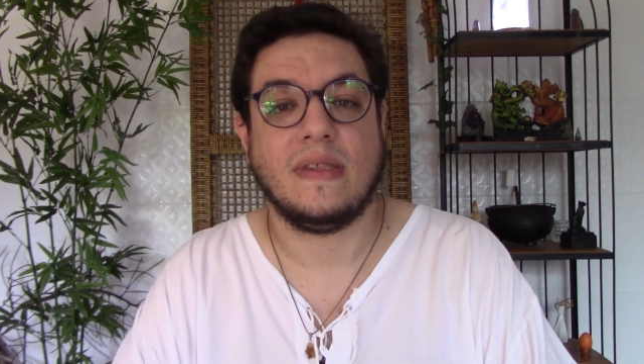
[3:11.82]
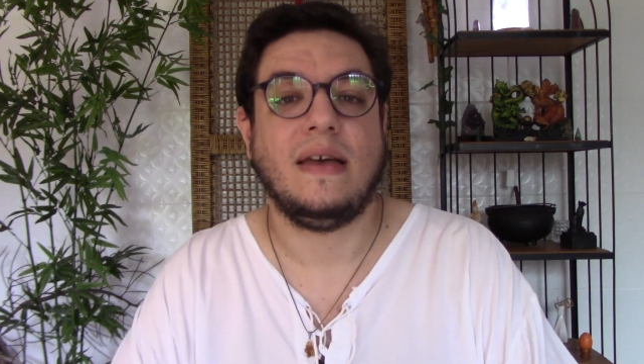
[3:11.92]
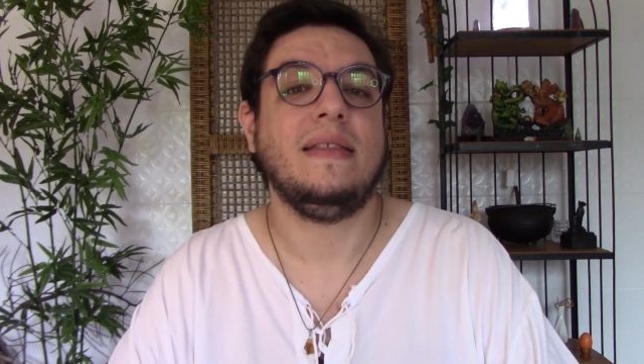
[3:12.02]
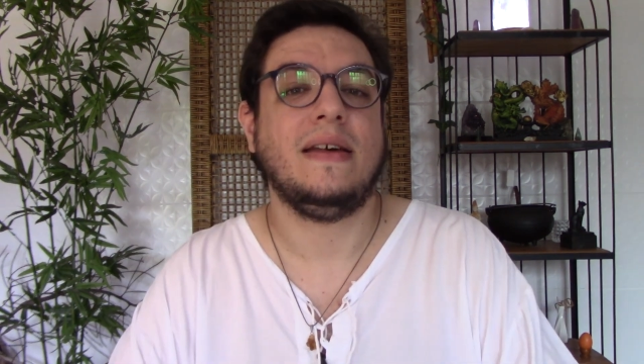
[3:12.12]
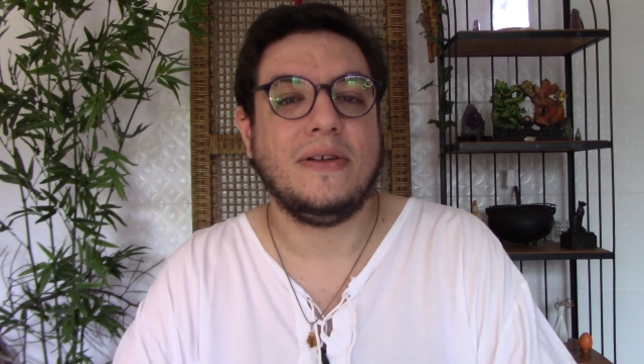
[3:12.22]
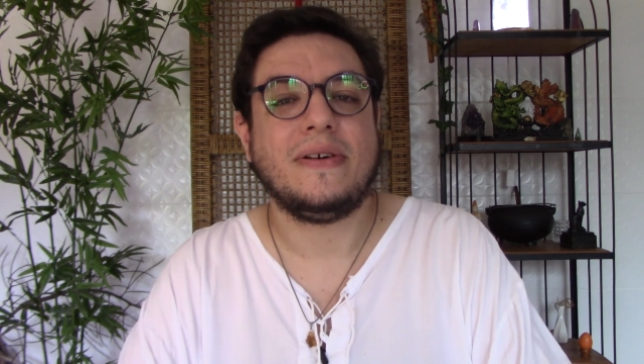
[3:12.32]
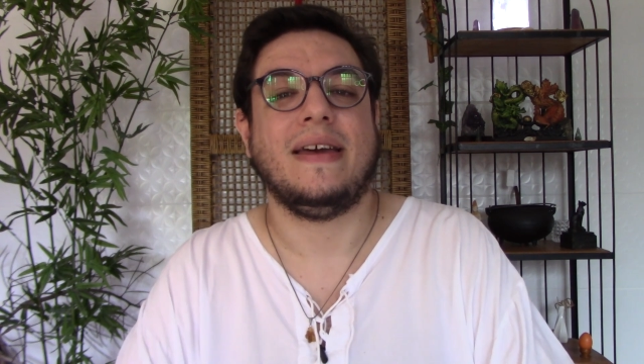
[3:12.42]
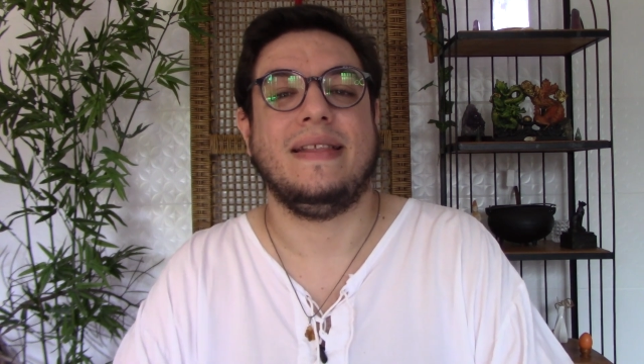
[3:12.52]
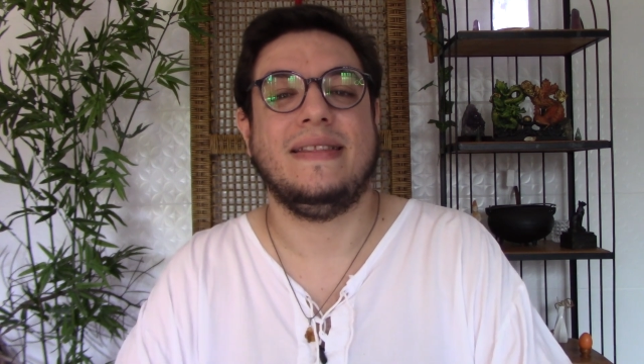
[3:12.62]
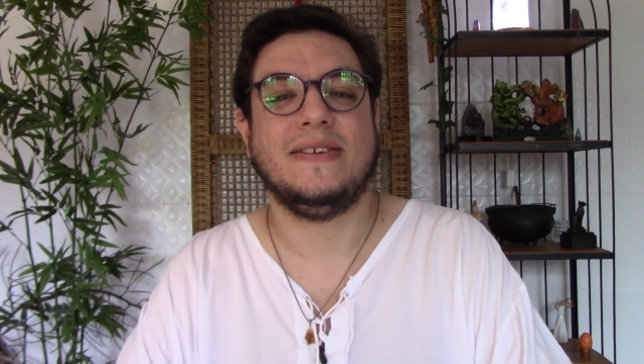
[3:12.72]
And then,
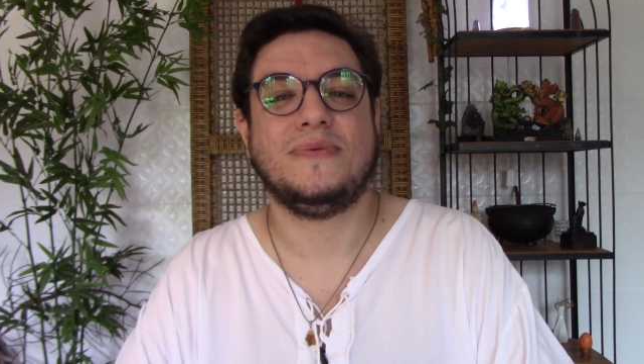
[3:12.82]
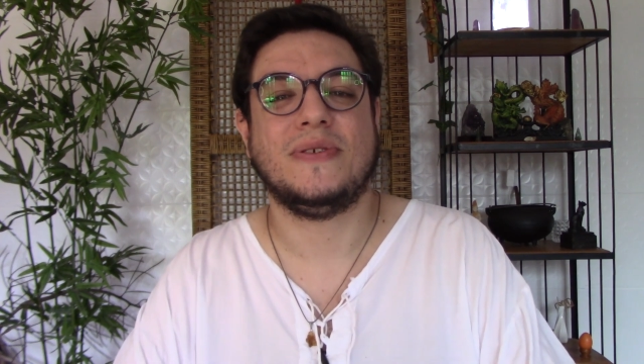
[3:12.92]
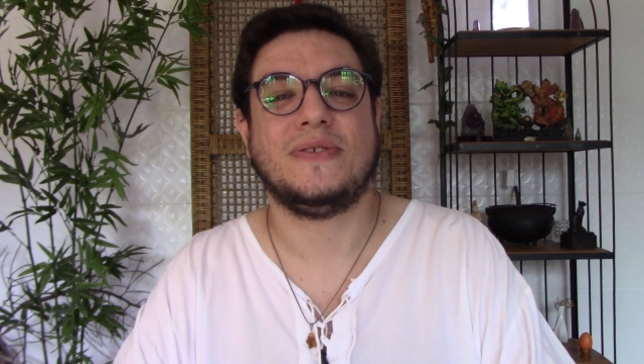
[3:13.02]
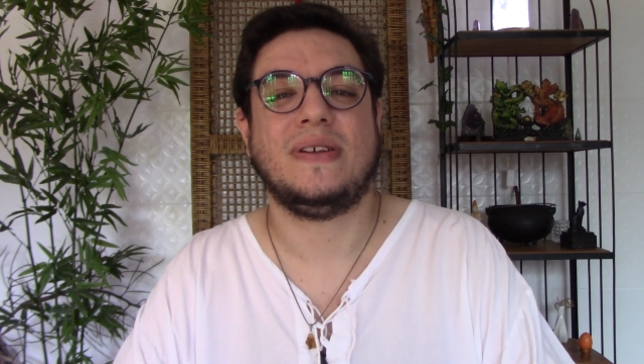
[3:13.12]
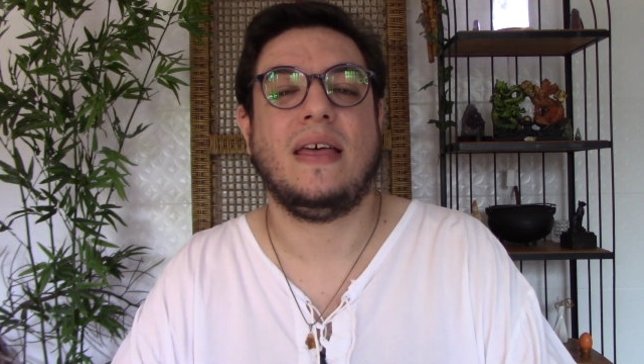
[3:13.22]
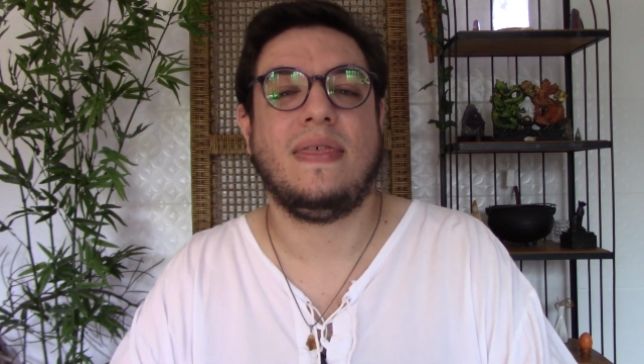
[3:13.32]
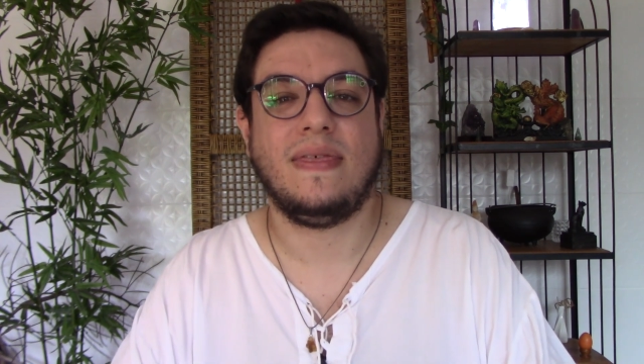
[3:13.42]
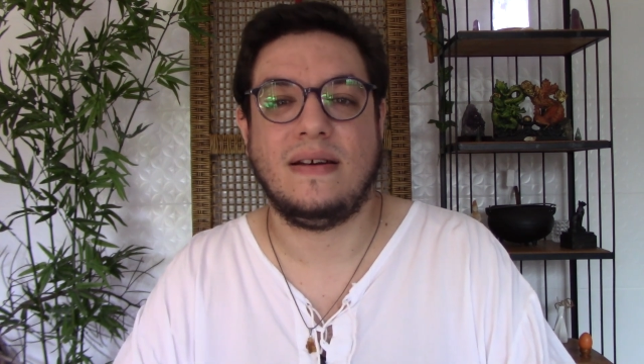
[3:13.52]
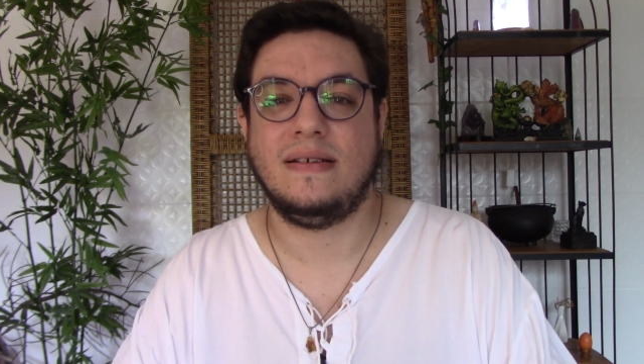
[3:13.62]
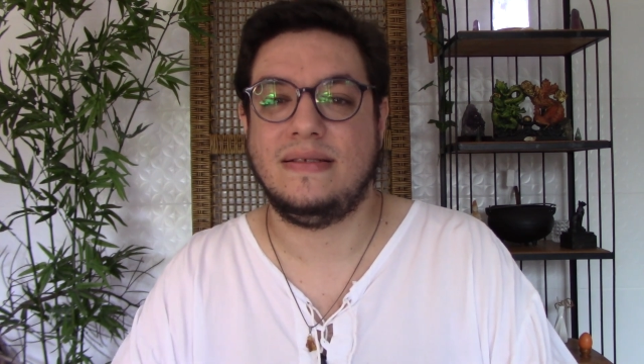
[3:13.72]
okay, this was on a
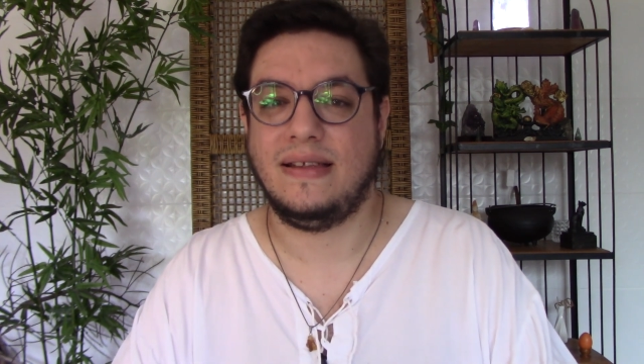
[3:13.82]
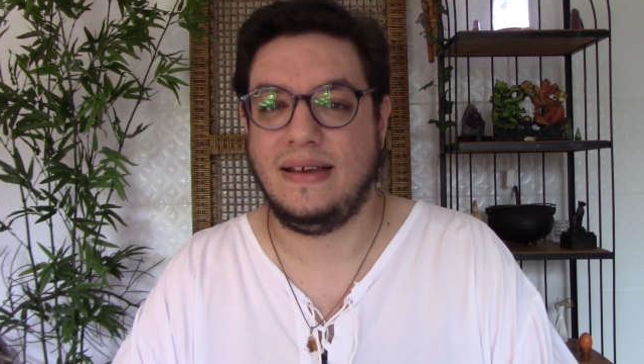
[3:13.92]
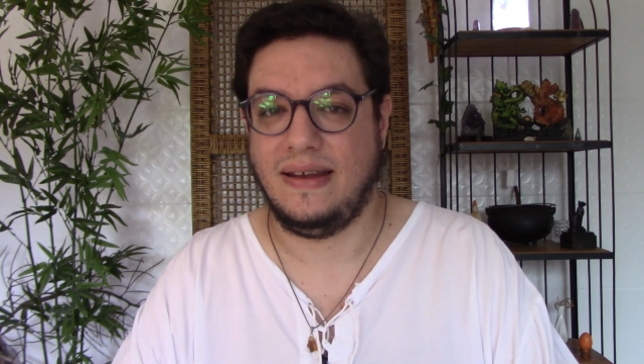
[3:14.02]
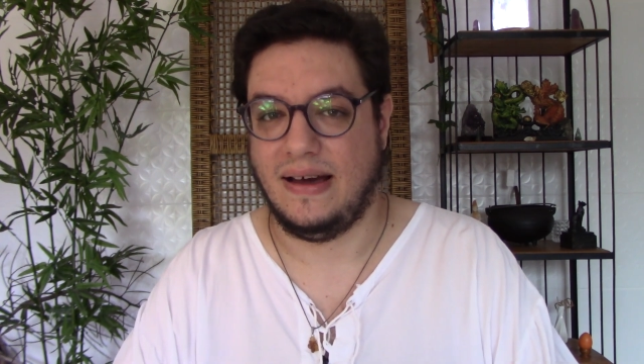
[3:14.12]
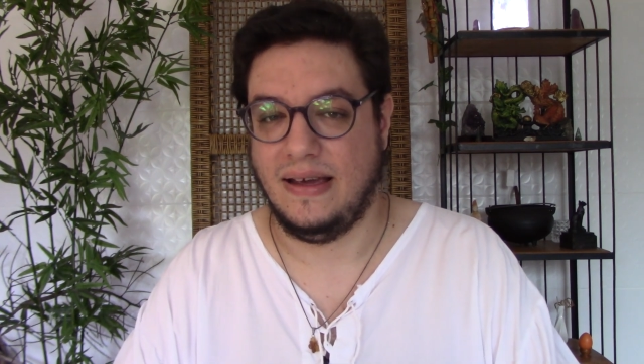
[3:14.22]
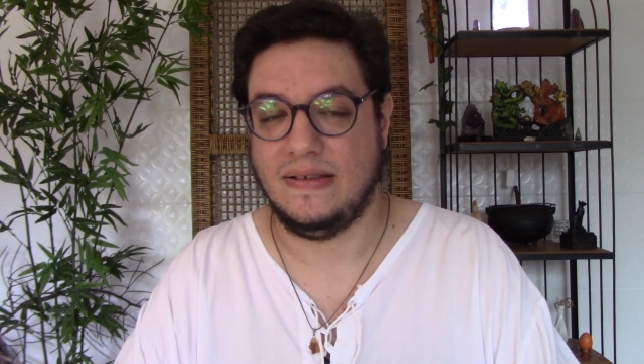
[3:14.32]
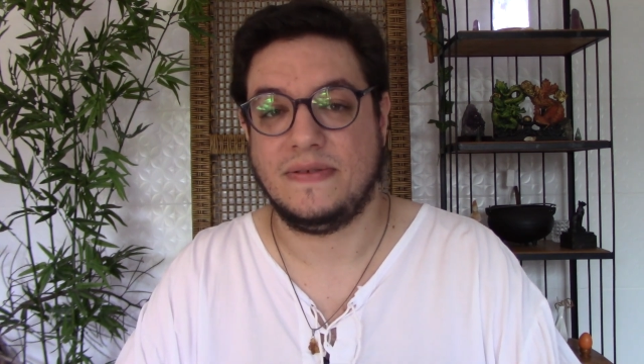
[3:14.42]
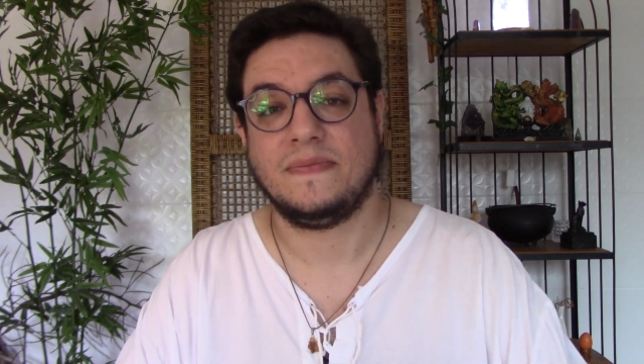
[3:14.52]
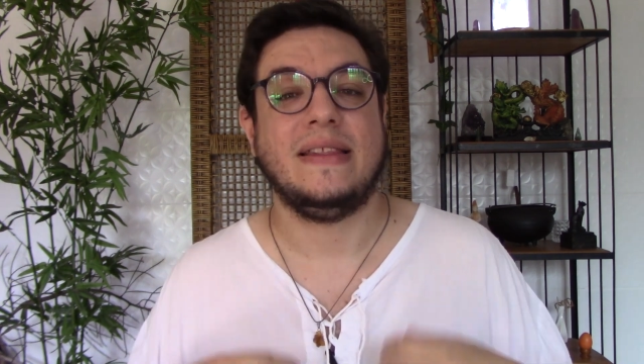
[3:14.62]
Thursday night.